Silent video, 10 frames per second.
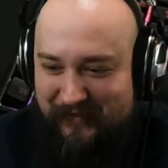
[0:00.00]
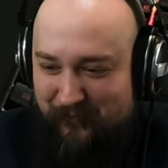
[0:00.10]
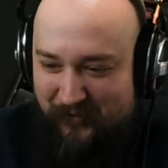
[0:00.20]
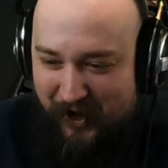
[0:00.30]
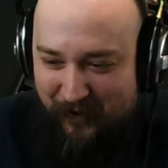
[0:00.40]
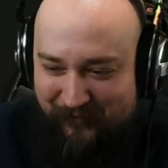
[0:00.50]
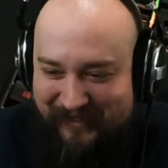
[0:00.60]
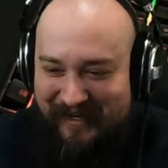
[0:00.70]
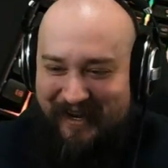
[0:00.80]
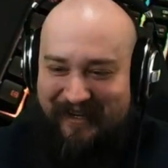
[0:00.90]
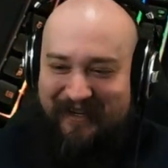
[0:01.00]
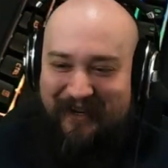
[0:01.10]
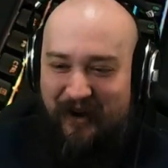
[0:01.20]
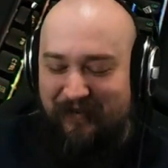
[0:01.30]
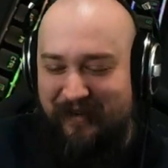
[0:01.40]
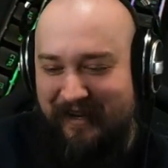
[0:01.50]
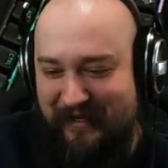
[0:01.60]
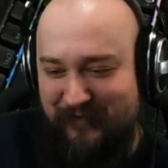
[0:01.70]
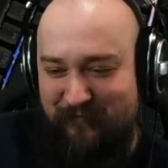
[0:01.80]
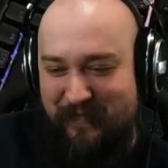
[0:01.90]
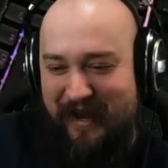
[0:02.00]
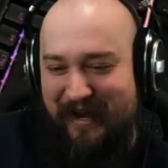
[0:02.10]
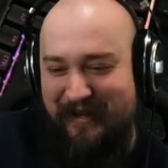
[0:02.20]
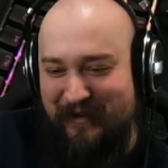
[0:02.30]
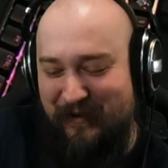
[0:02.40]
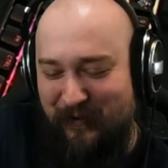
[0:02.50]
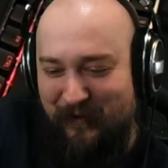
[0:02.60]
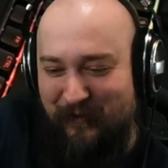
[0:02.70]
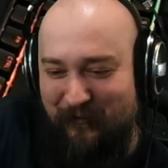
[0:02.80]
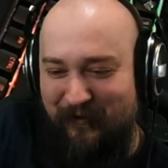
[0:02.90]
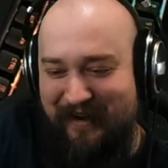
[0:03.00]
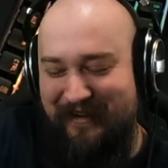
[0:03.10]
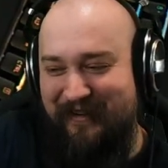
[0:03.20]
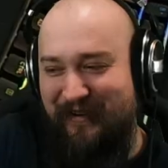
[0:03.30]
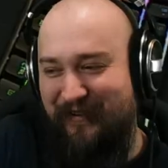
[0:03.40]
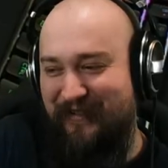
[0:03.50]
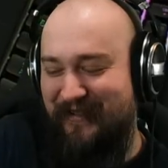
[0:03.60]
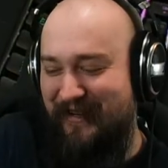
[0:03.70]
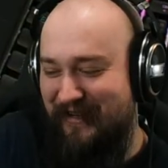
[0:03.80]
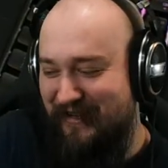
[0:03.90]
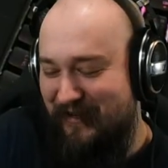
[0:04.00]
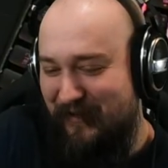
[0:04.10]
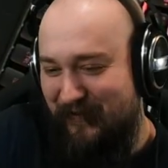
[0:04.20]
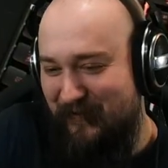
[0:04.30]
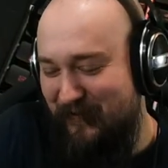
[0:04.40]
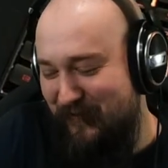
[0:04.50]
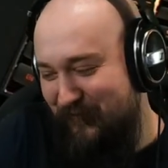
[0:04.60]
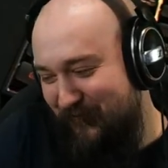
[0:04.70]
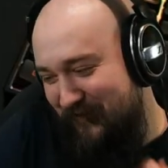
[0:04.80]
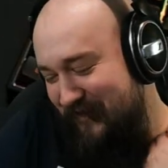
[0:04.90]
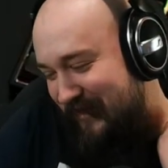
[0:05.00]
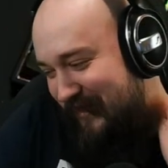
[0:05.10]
Probably any car that has manual windows. Oof.